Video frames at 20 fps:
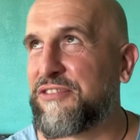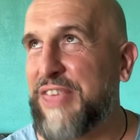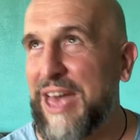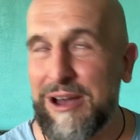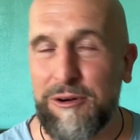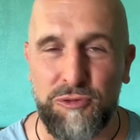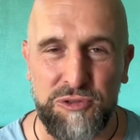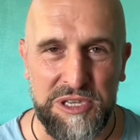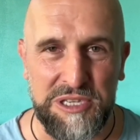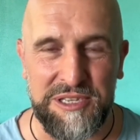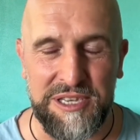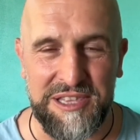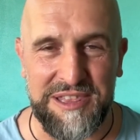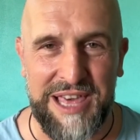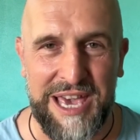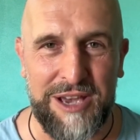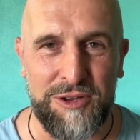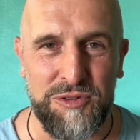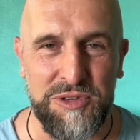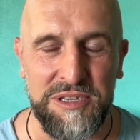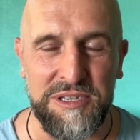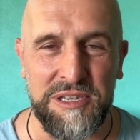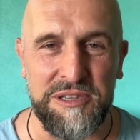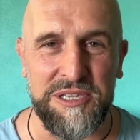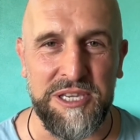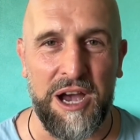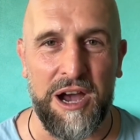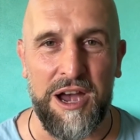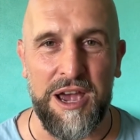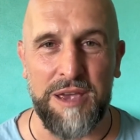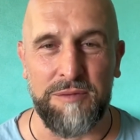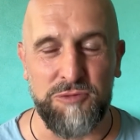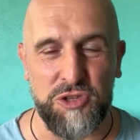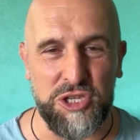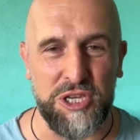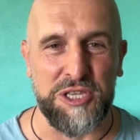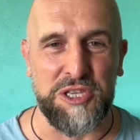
thousands and thousands of times.